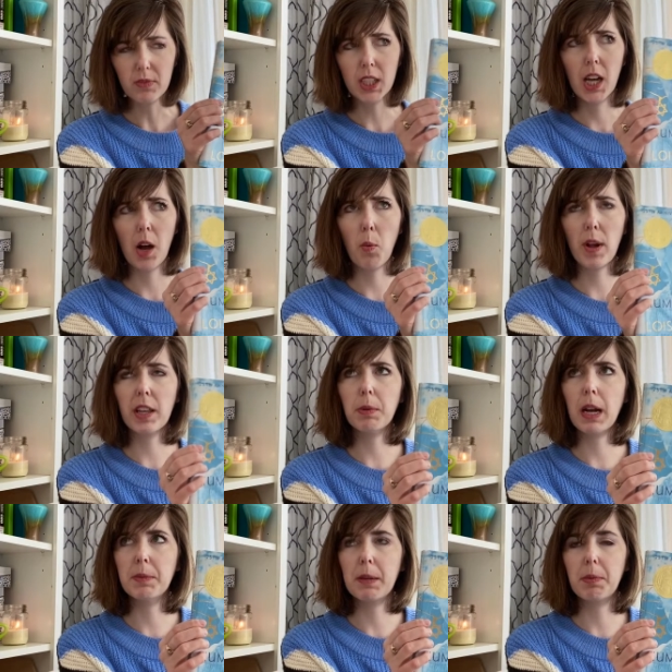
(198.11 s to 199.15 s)
One of the
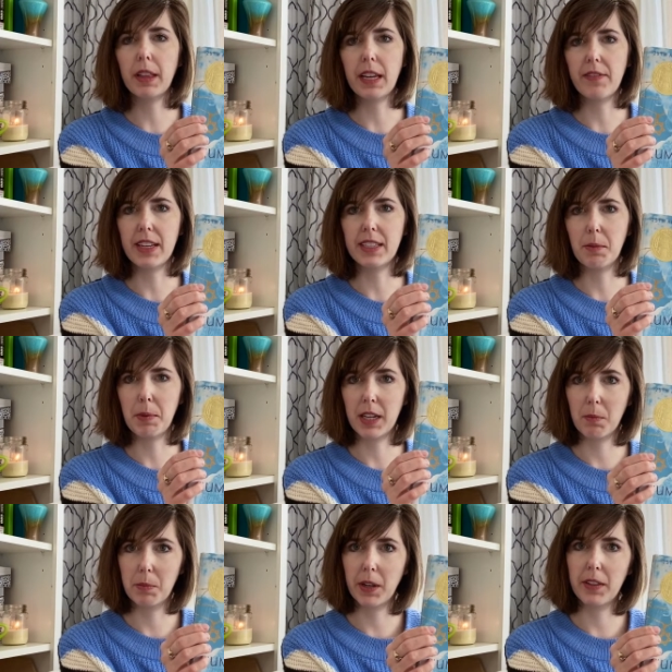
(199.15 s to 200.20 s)
prompts, I believe, is to pick a
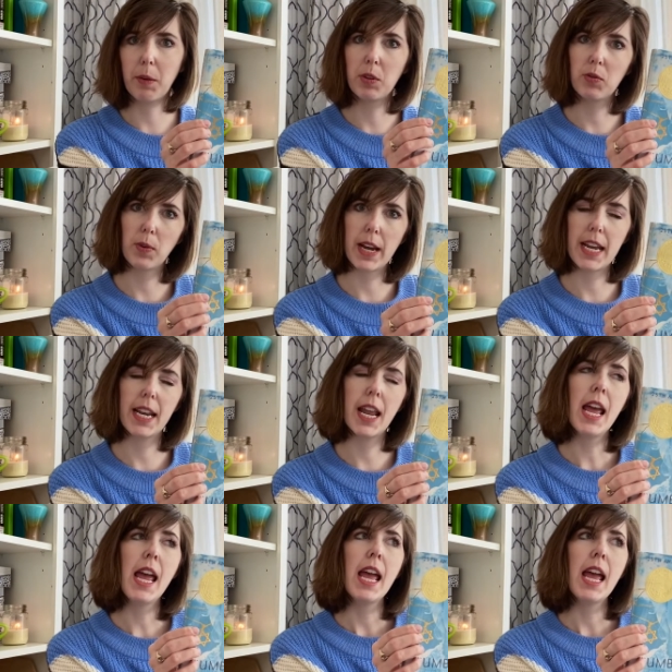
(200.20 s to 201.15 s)
book that was written